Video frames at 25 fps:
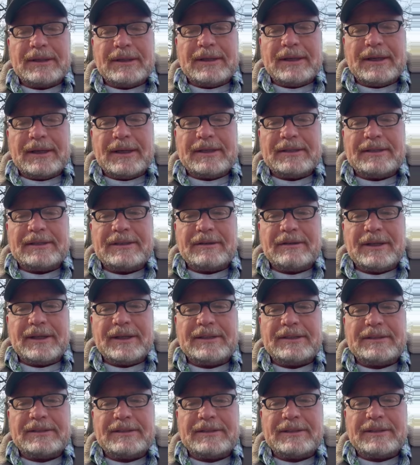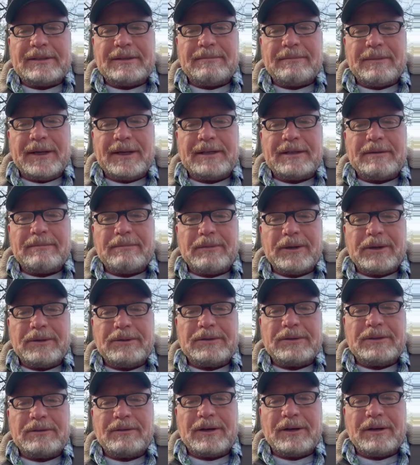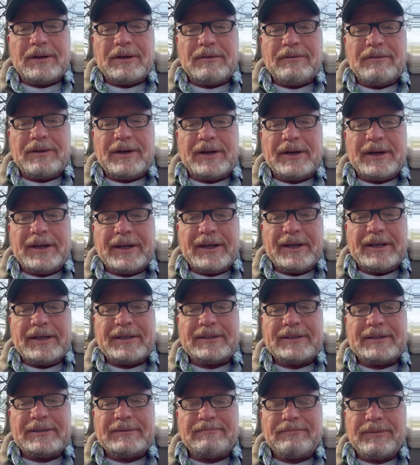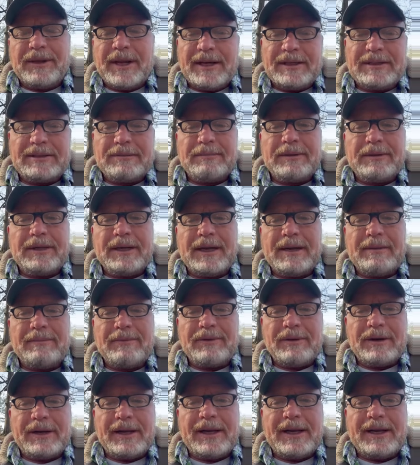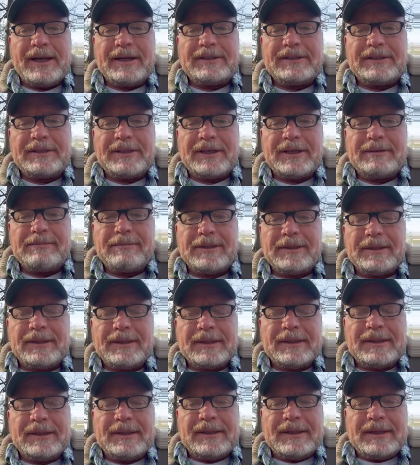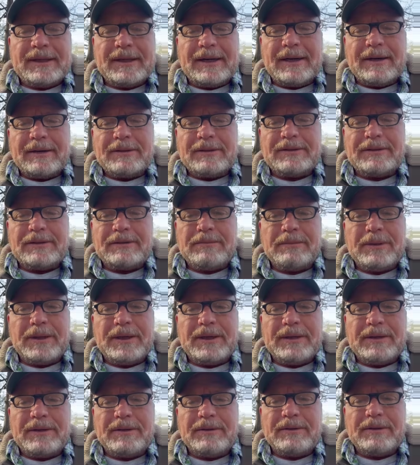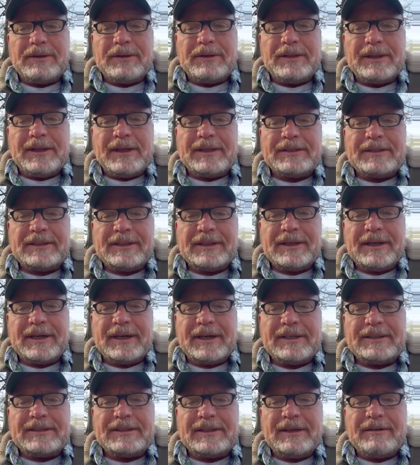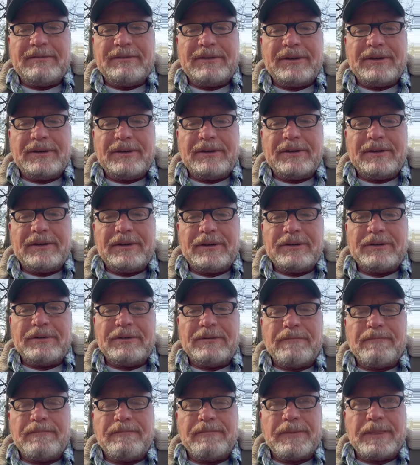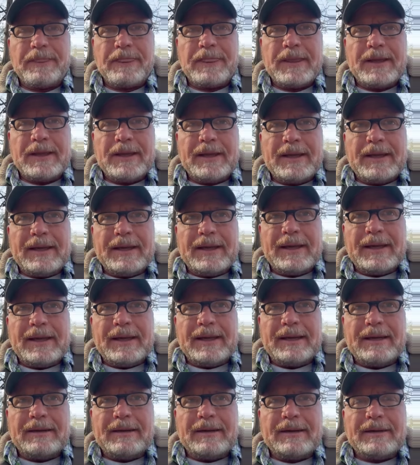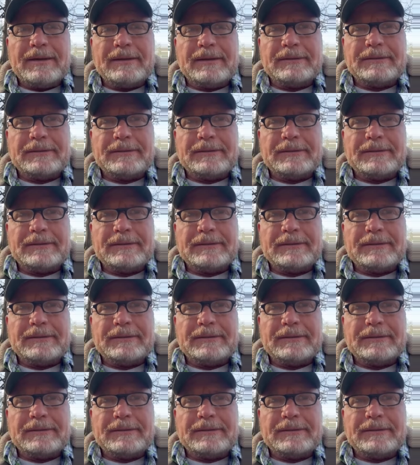And so let's uh, make the most of all of our days. Take some time to relax, yeah, but also be doing the things that God's given you to do. And uh,